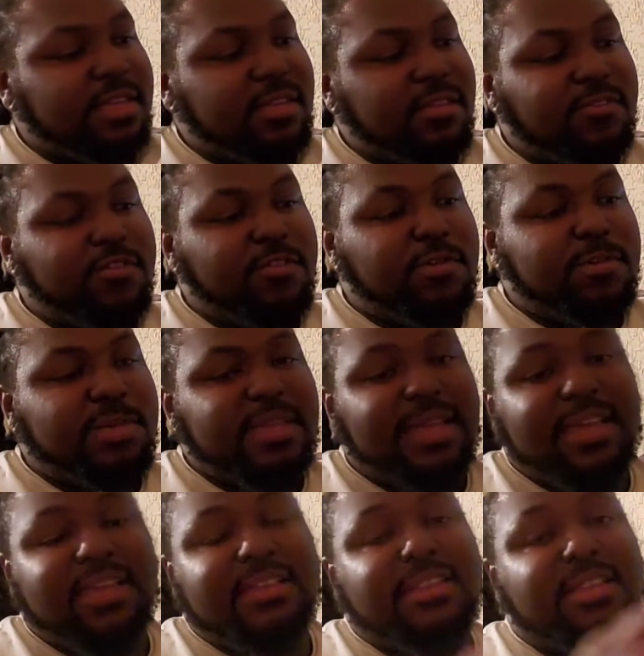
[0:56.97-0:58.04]
You feel me?
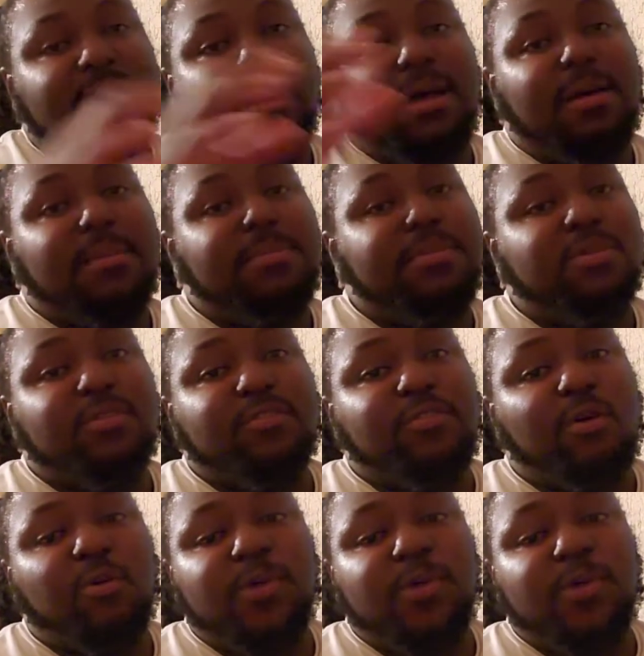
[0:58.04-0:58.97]
And beautiful